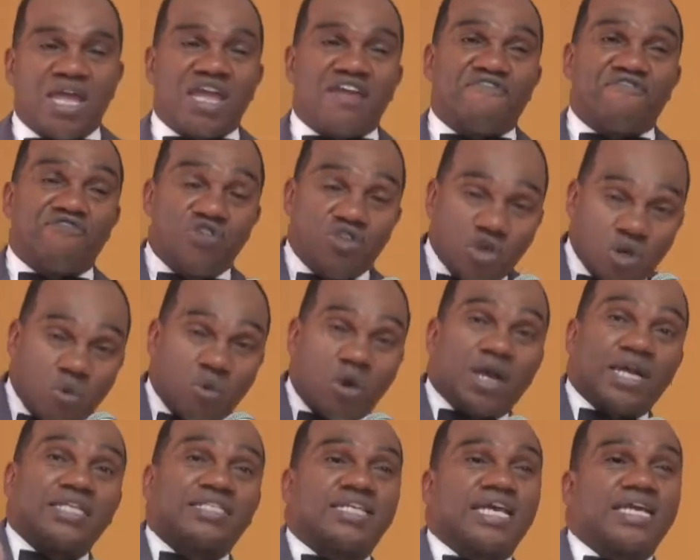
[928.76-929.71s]
If you
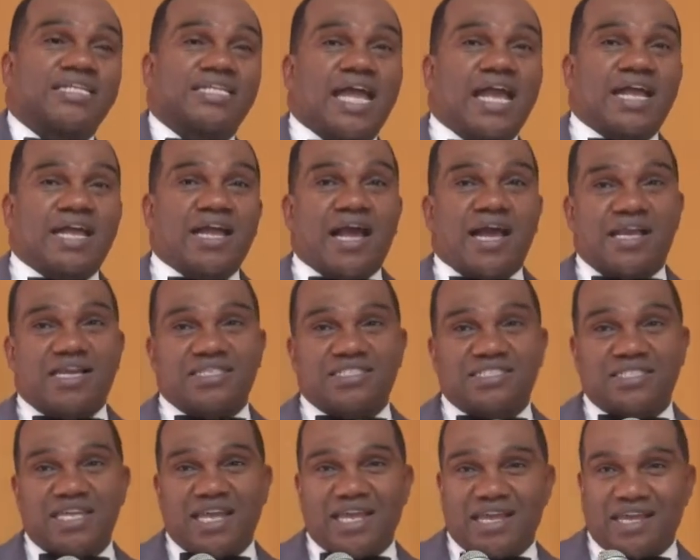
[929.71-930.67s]
want to take that kind of
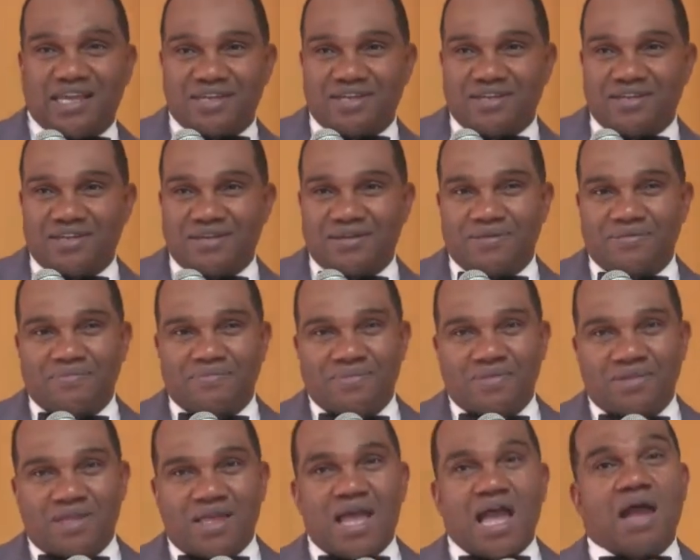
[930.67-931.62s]
stand,
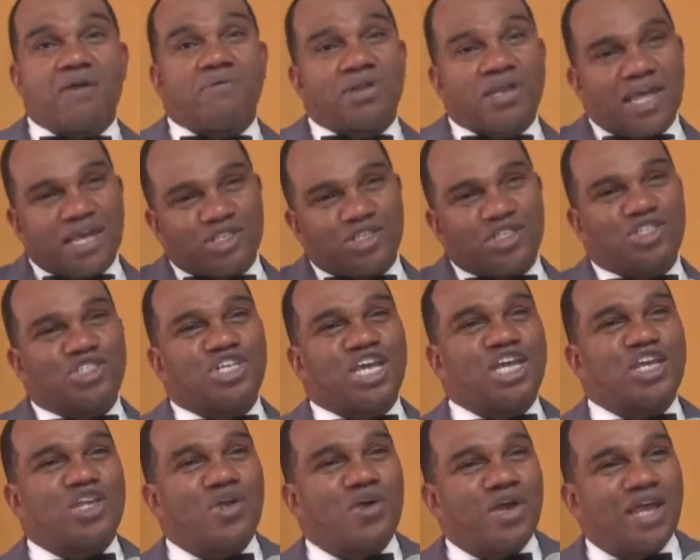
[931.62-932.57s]
I would like to
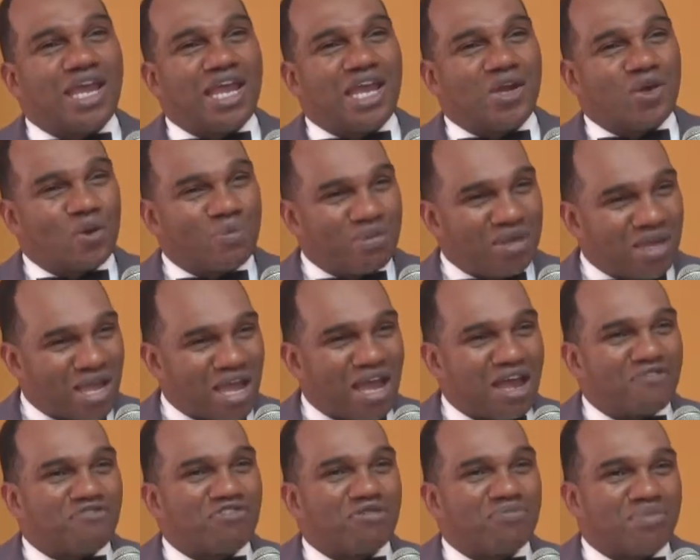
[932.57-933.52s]
shake your hand on
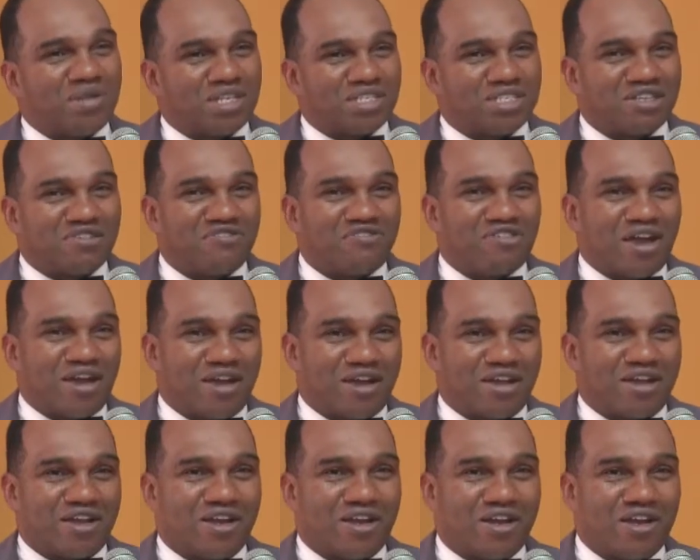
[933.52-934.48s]
behalf of Minister
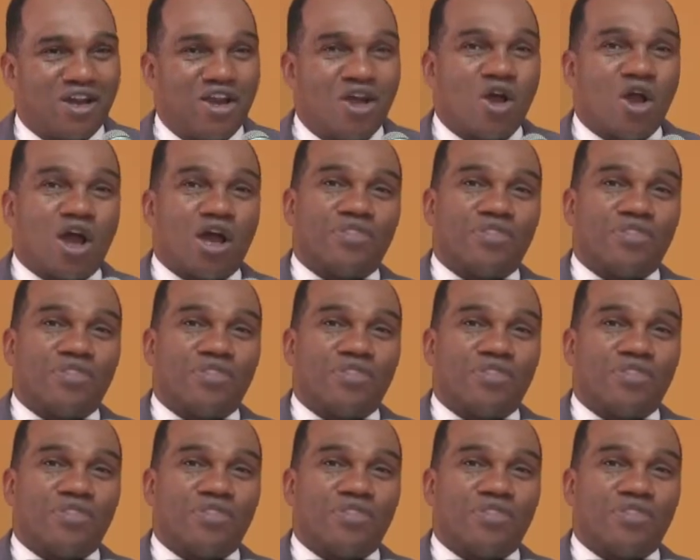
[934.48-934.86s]
Farrakhan.